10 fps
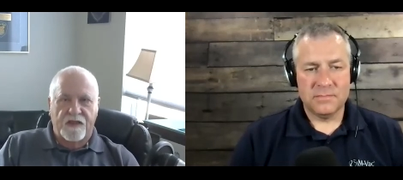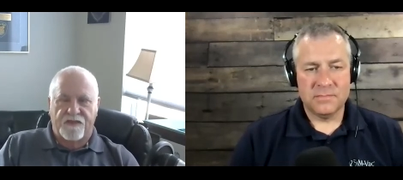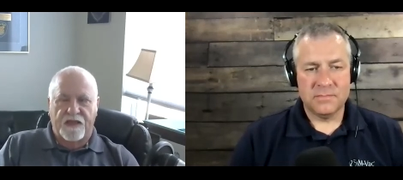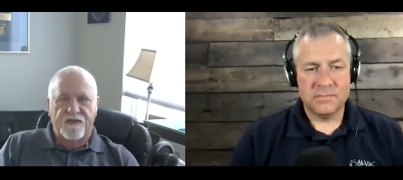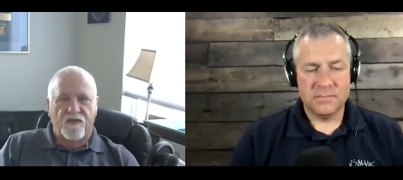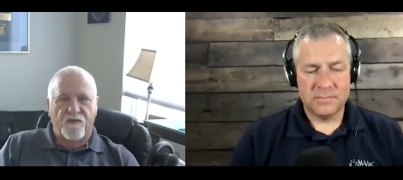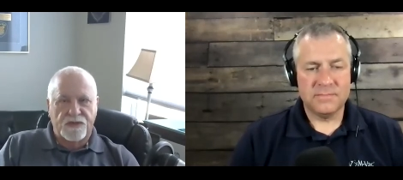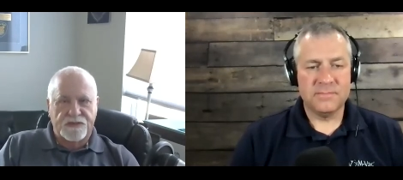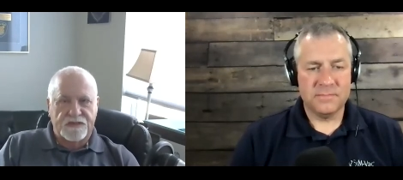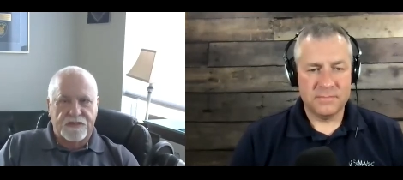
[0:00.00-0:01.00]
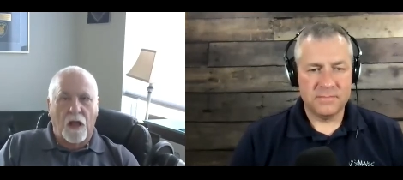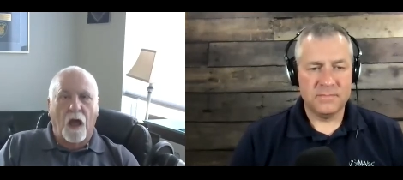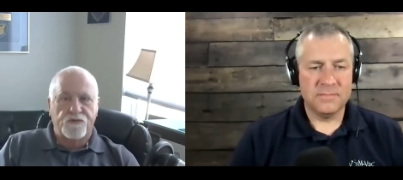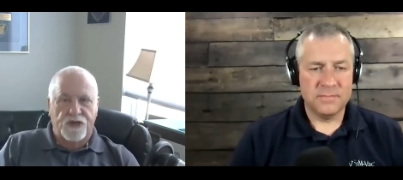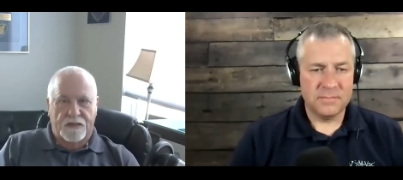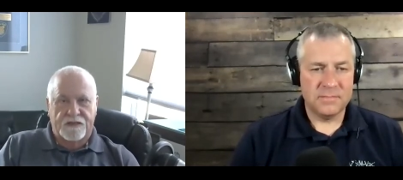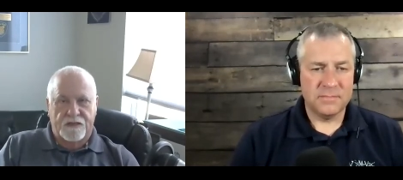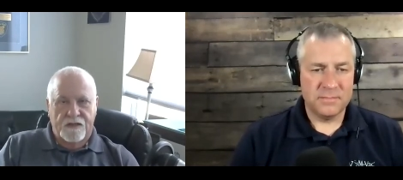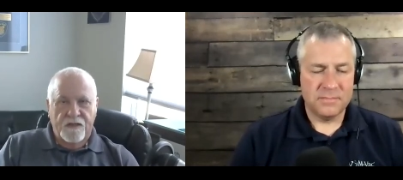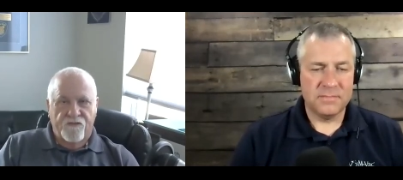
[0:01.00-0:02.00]
Speaker 1: they think of the other person as an object
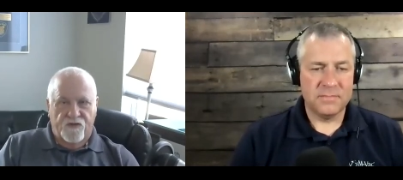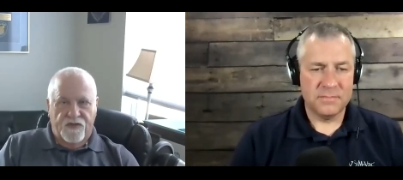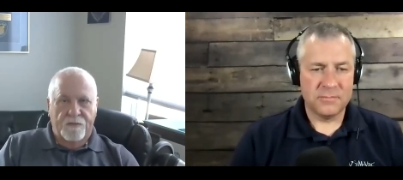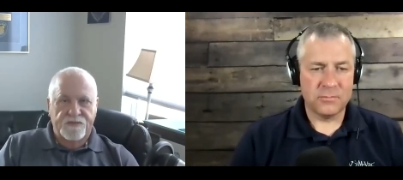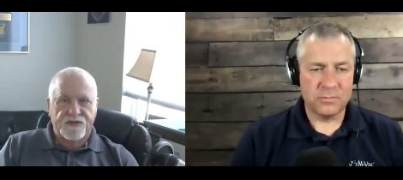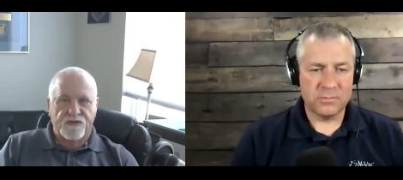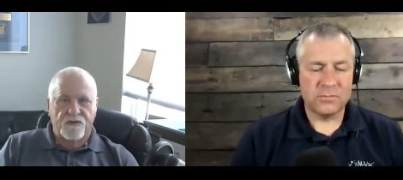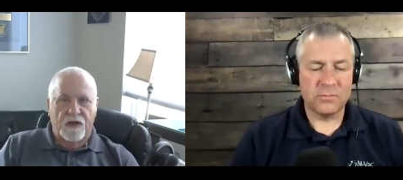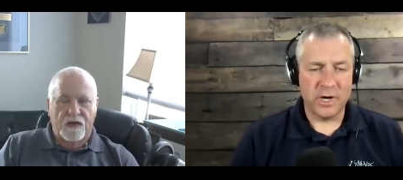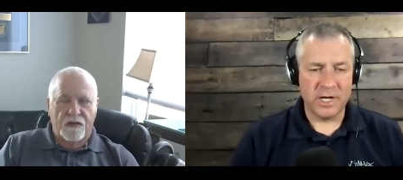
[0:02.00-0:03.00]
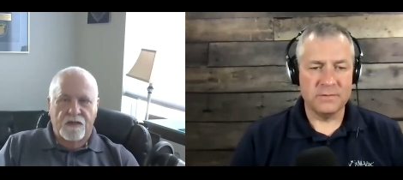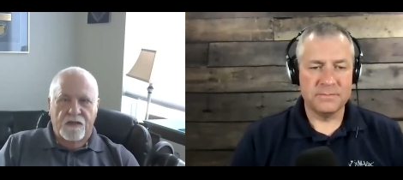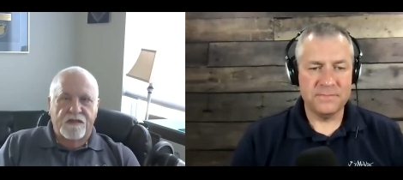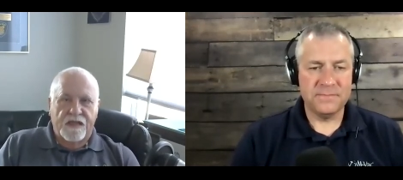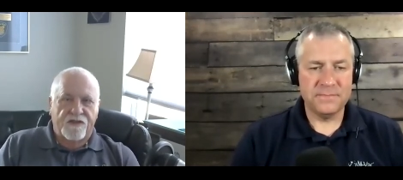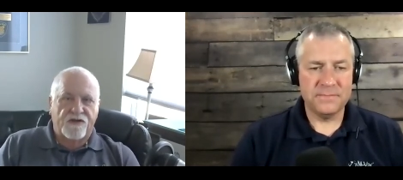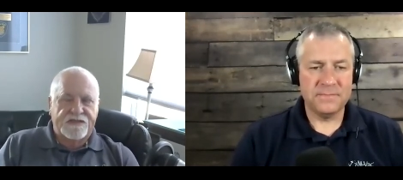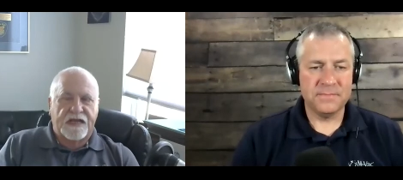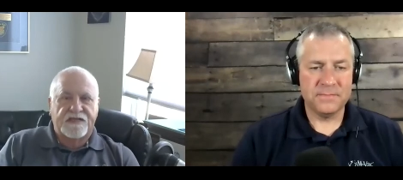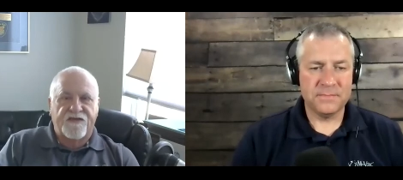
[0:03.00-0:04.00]
for them to uh, right. get their
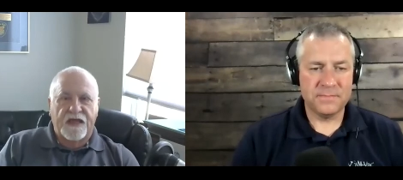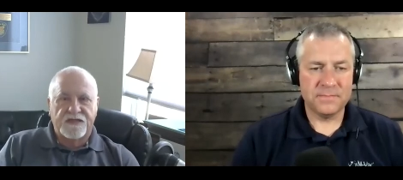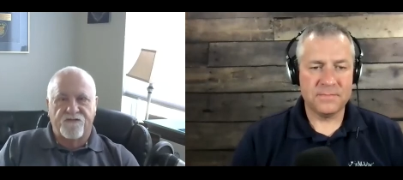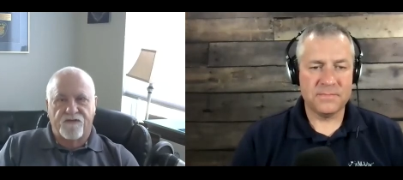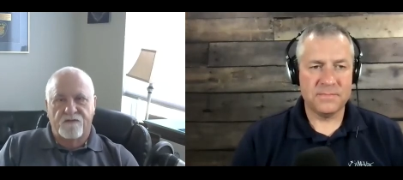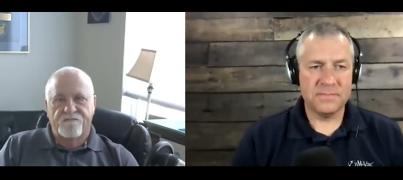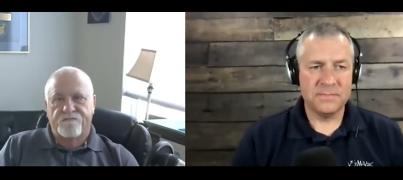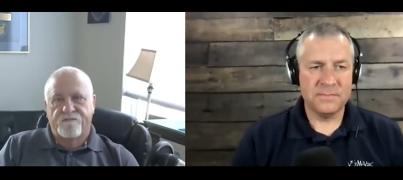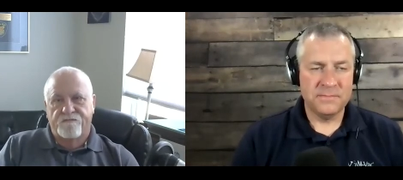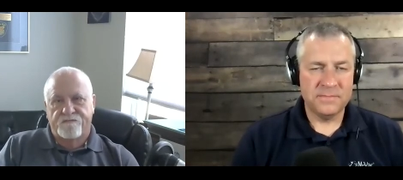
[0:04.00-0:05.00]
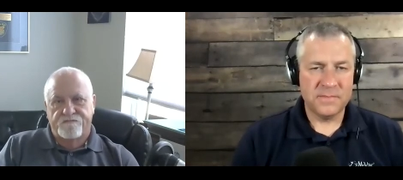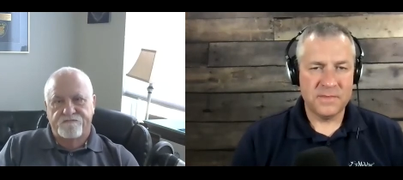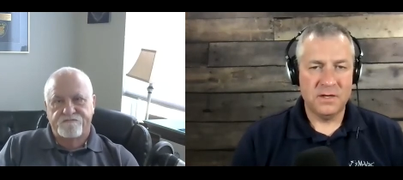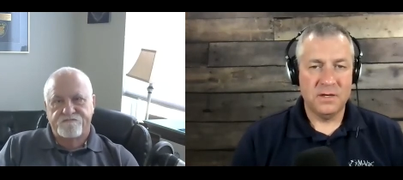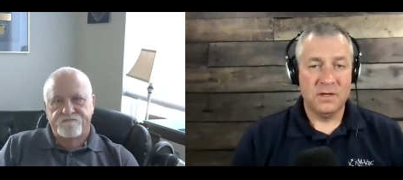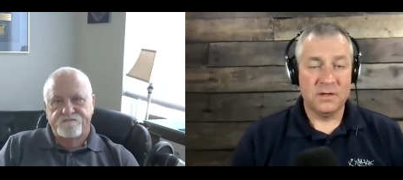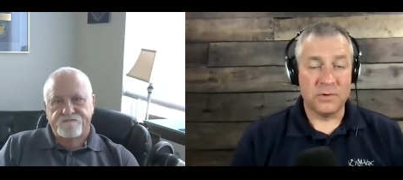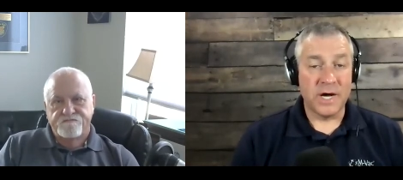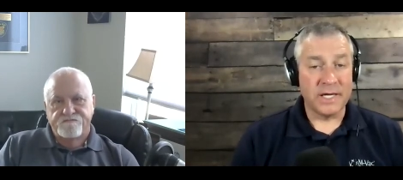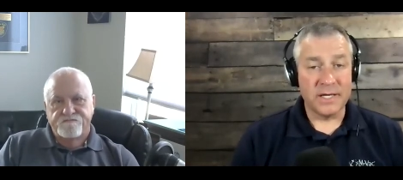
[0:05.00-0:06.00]
satisfaction from.
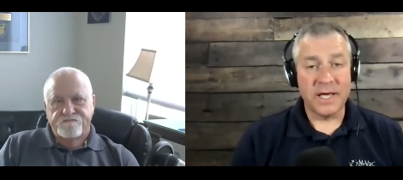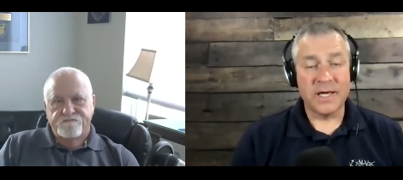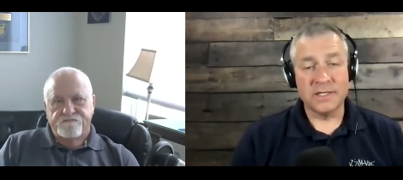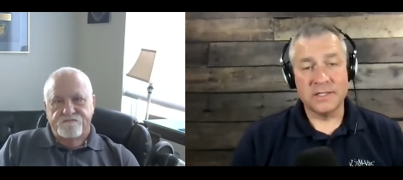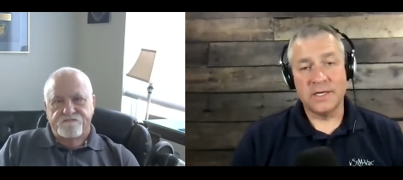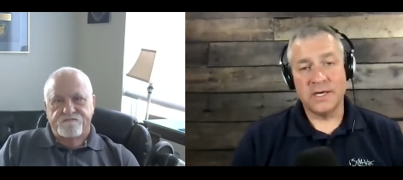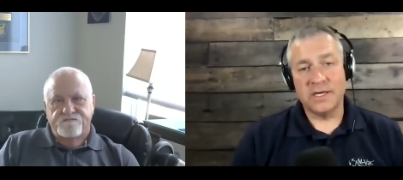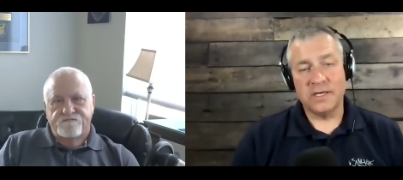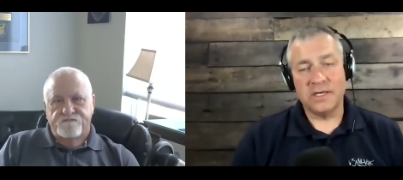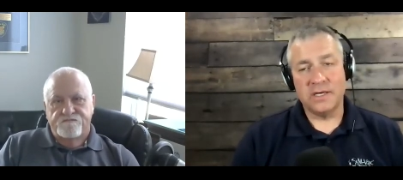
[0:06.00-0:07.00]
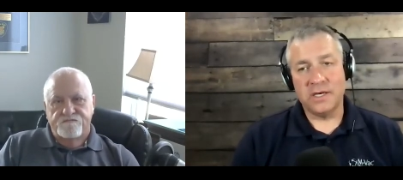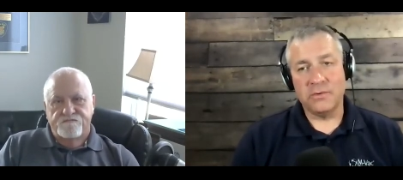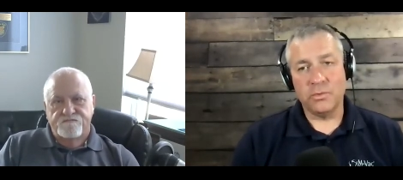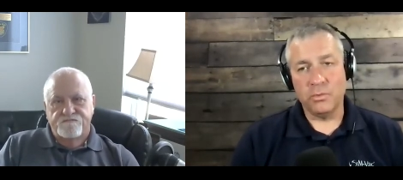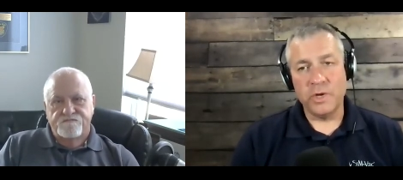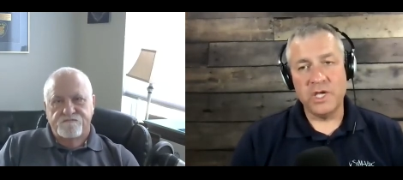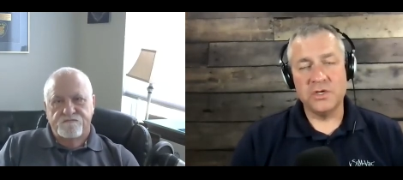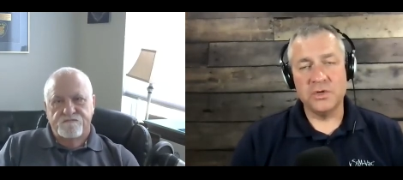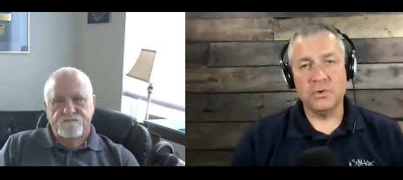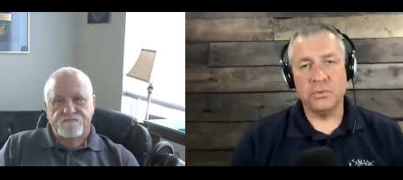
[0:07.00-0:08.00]
Speaker 2: Right. And we
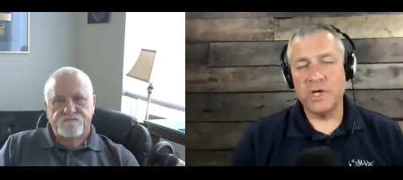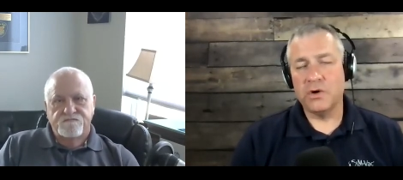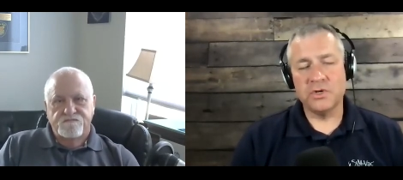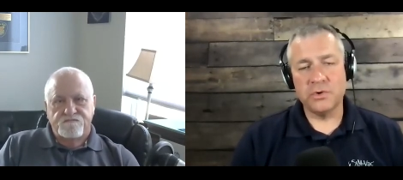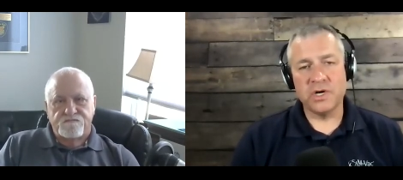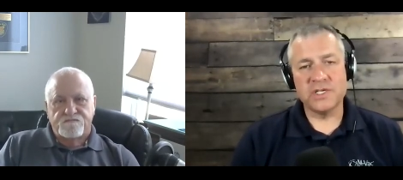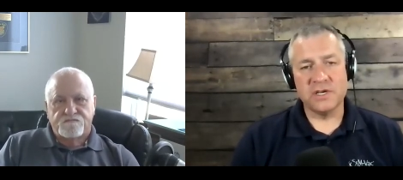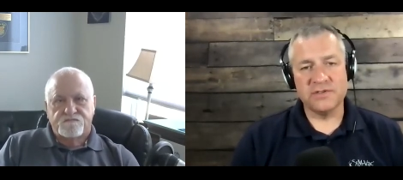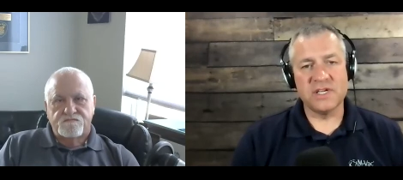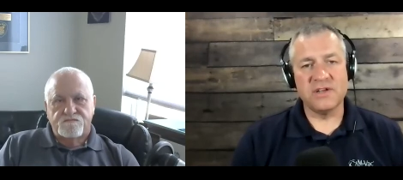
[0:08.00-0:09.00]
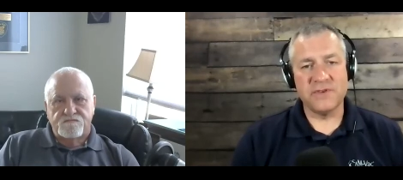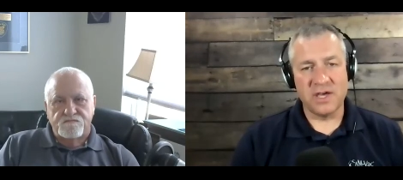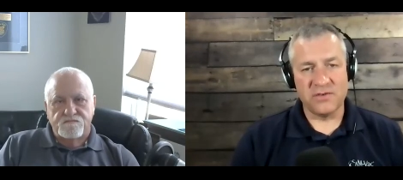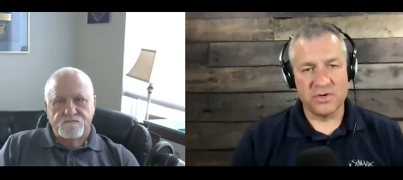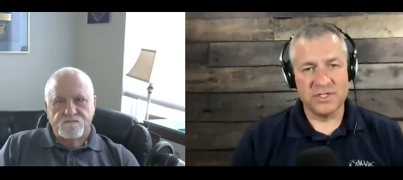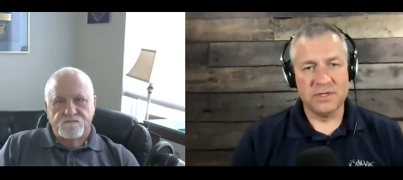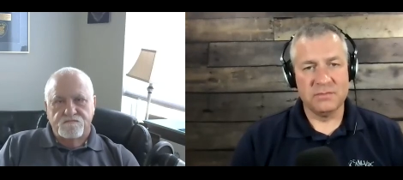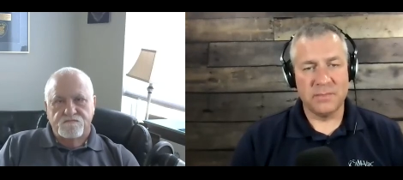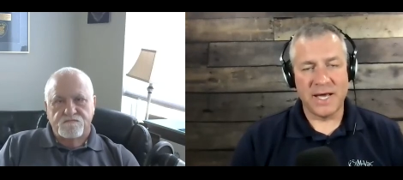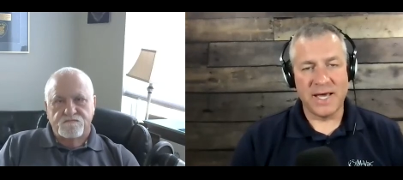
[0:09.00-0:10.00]
do we don't do ourselves any favors
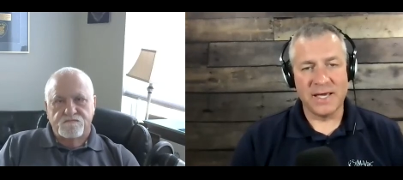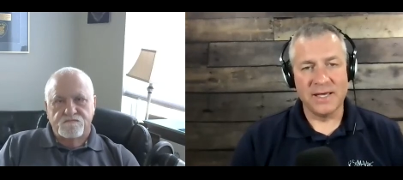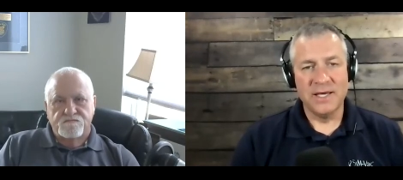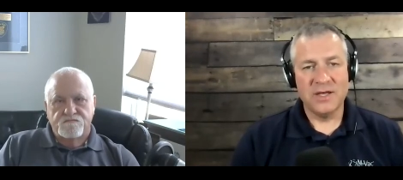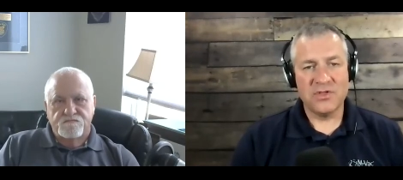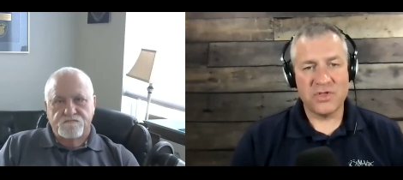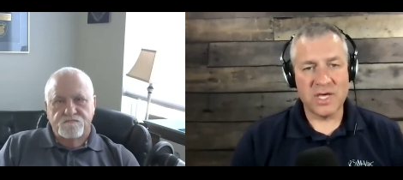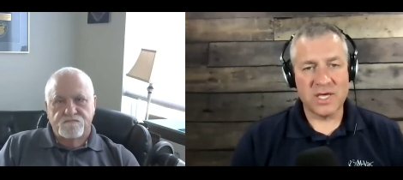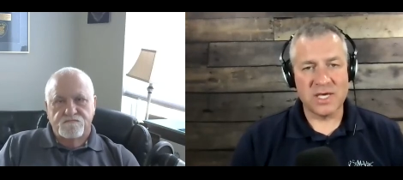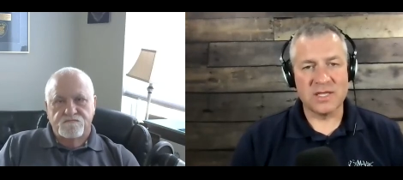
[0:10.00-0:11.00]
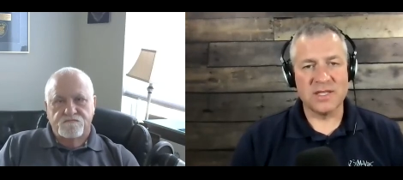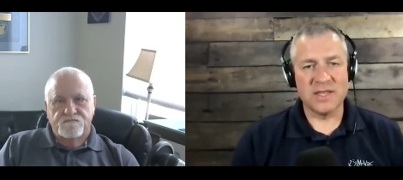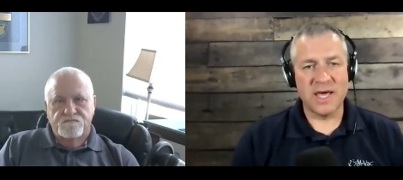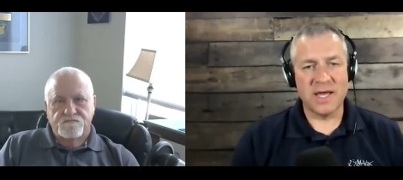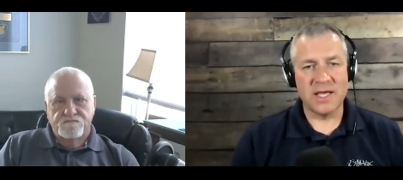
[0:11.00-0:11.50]
by thinking that that